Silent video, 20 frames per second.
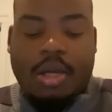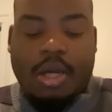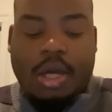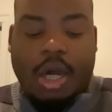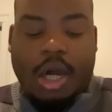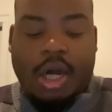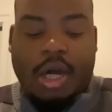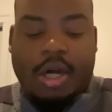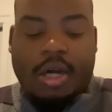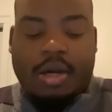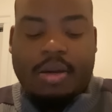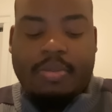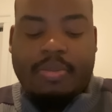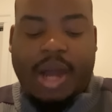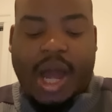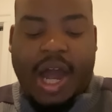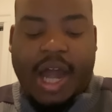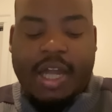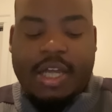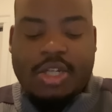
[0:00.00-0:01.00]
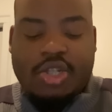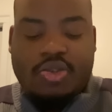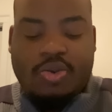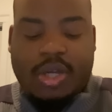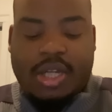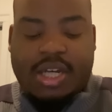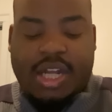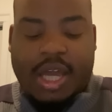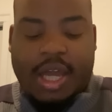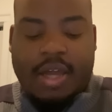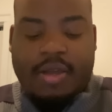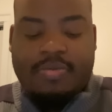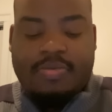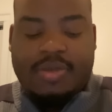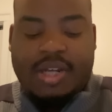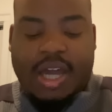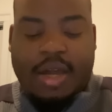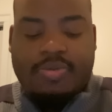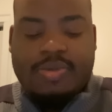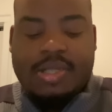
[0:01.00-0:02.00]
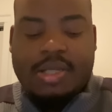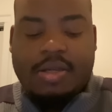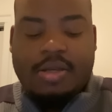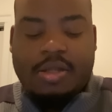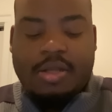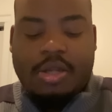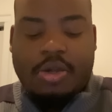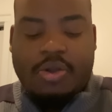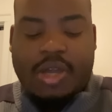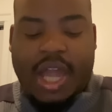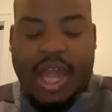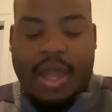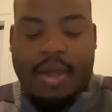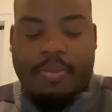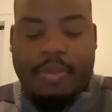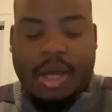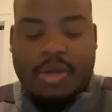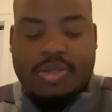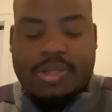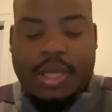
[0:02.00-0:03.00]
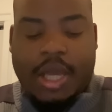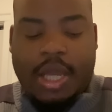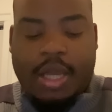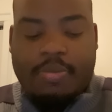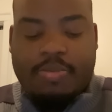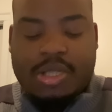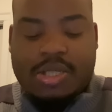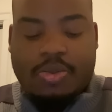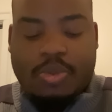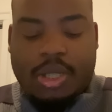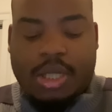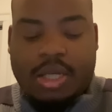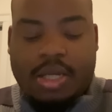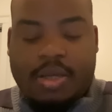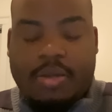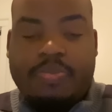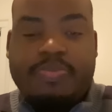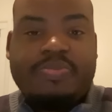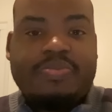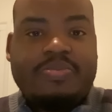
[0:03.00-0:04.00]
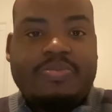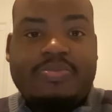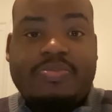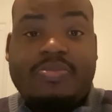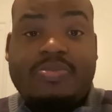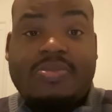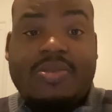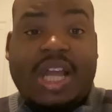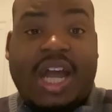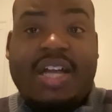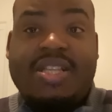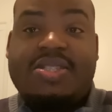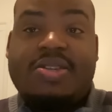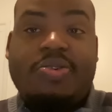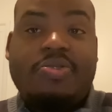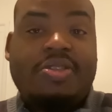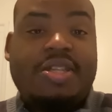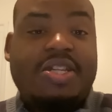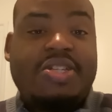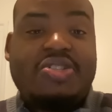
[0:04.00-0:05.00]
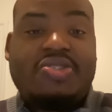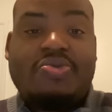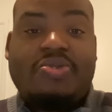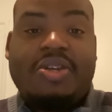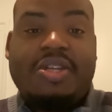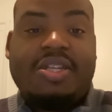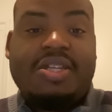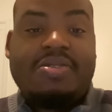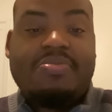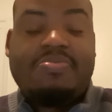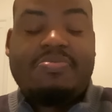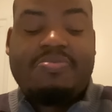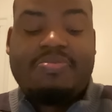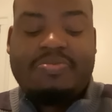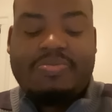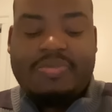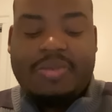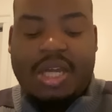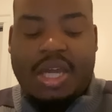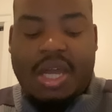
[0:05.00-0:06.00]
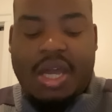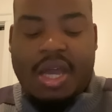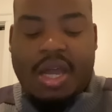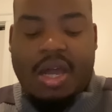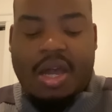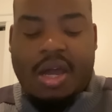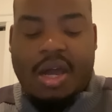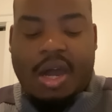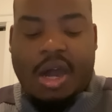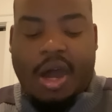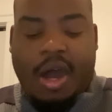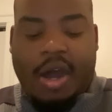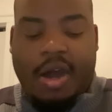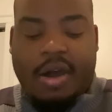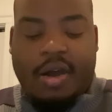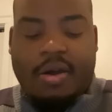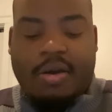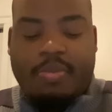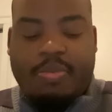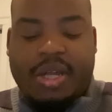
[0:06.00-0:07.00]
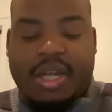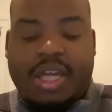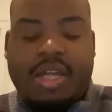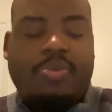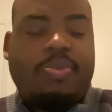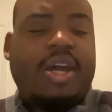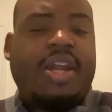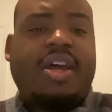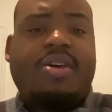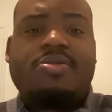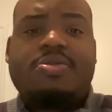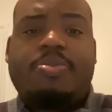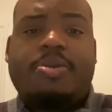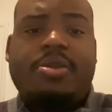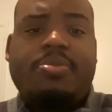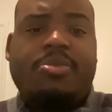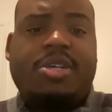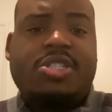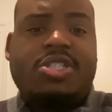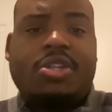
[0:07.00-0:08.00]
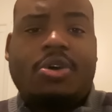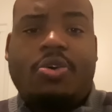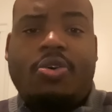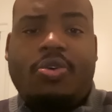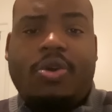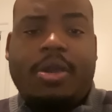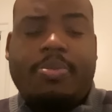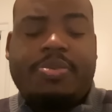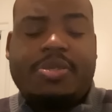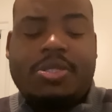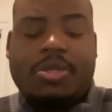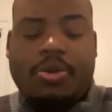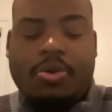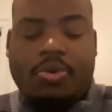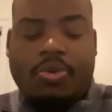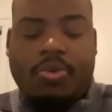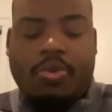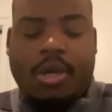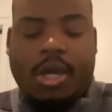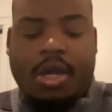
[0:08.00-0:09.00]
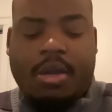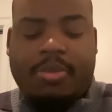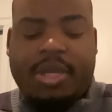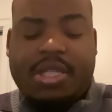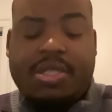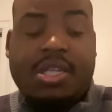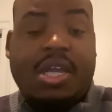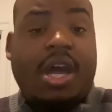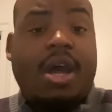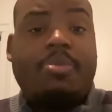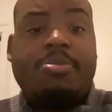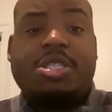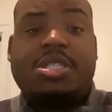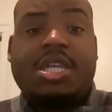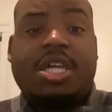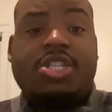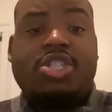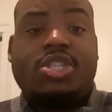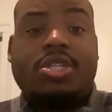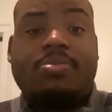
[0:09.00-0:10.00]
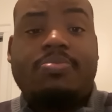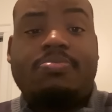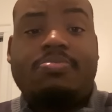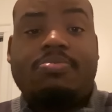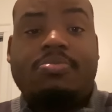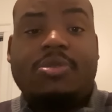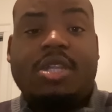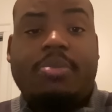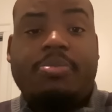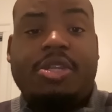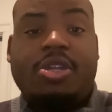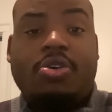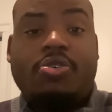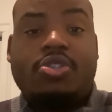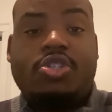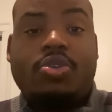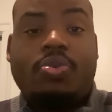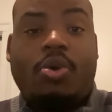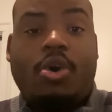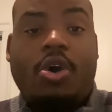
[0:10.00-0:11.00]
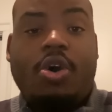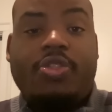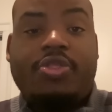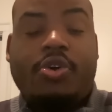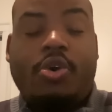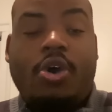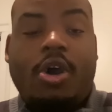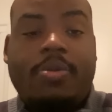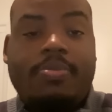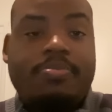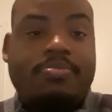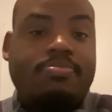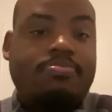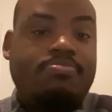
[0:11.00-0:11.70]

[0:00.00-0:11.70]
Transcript: I enjoyed that. That was a good little cat and mouse game between them. I totally enjoyed it. But anyway, that was pretty much the whole episode. Hit the comment section. Let me know what you all thought.